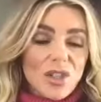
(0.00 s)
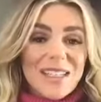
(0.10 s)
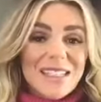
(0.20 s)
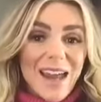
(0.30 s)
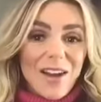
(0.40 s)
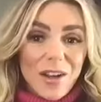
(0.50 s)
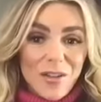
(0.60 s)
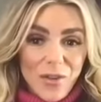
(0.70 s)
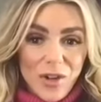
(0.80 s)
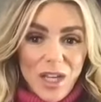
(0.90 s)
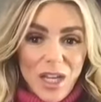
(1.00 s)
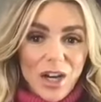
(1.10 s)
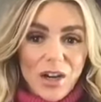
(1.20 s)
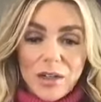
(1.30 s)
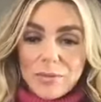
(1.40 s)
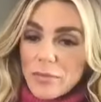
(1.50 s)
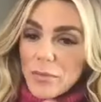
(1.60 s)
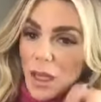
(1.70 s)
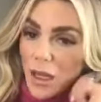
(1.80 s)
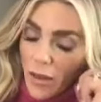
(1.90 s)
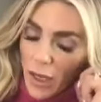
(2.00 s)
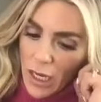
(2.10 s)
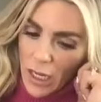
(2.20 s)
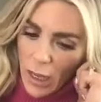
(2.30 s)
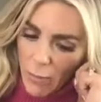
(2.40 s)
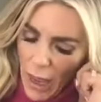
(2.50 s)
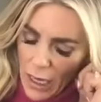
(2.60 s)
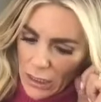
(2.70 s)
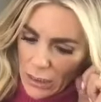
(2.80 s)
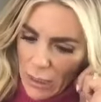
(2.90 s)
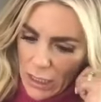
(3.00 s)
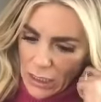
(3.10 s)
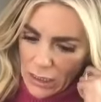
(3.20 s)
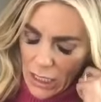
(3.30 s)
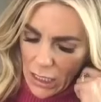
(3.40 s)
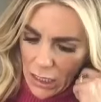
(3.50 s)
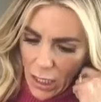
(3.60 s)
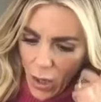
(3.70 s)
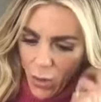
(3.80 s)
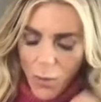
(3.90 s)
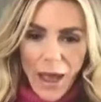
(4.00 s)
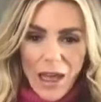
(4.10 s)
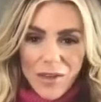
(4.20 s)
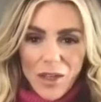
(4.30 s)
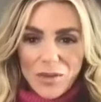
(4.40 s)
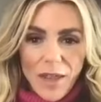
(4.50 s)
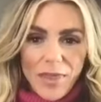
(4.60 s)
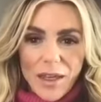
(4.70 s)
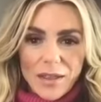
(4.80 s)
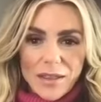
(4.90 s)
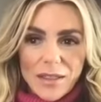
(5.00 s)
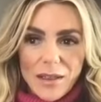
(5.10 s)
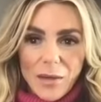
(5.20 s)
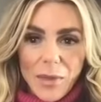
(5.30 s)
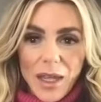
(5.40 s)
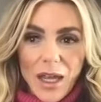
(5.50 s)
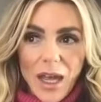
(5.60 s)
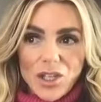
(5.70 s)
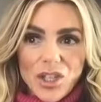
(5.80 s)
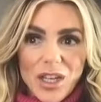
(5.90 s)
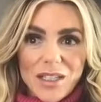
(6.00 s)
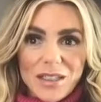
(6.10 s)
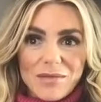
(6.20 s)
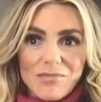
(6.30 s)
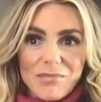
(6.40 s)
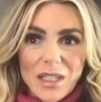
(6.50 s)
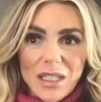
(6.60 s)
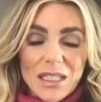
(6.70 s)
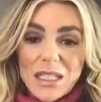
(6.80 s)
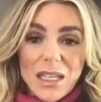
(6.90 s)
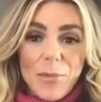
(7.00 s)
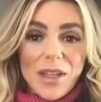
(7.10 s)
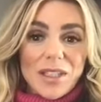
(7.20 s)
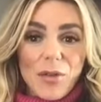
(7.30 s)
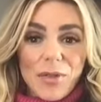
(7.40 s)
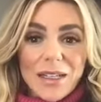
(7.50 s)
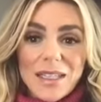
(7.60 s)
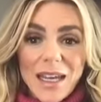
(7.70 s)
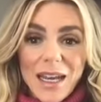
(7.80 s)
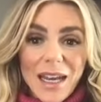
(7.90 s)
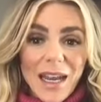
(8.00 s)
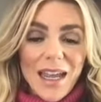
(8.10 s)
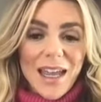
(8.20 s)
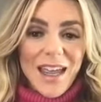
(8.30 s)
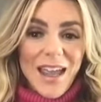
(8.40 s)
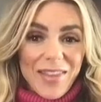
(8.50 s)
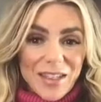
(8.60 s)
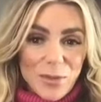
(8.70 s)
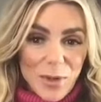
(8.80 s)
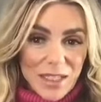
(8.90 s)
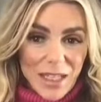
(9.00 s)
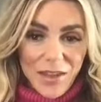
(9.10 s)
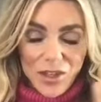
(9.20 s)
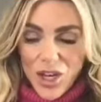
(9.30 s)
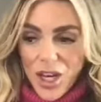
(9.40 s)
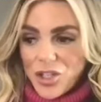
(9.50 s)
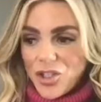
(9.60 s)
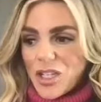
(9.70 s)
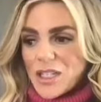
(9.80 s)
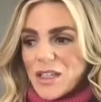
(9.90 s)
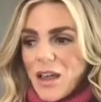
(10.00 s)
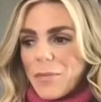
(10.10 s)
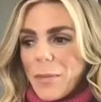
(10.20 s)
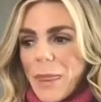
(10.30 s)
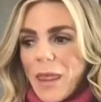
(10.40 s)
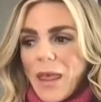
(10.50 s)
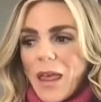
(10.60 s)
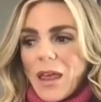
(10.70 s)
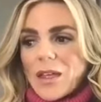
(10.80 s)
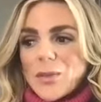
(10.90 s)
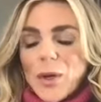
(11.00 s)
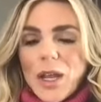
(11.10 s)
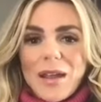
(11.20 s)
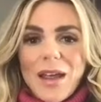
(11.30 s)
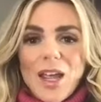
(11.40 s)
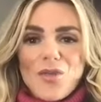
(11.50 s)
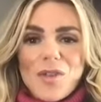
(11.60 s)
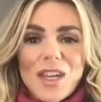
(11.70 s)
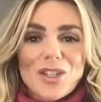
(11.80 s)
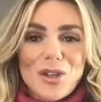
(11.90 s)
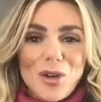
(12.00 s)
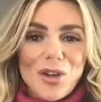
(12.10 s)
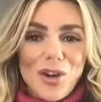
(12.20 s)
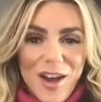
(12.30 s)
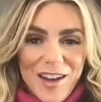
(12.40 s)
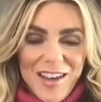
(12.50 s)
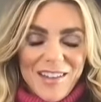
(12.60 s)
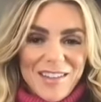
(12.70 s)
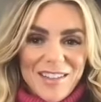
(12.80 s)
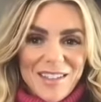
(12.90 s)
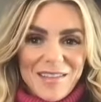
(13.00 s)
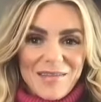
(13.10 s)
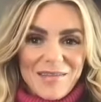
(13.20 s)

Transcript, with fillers: I sat on it for a year and then he came back to me and he said, Why haven't you done this? And I'm like, I just, something's not resonating. And this is what he said that changed. He said, Spring, you need to know your audience.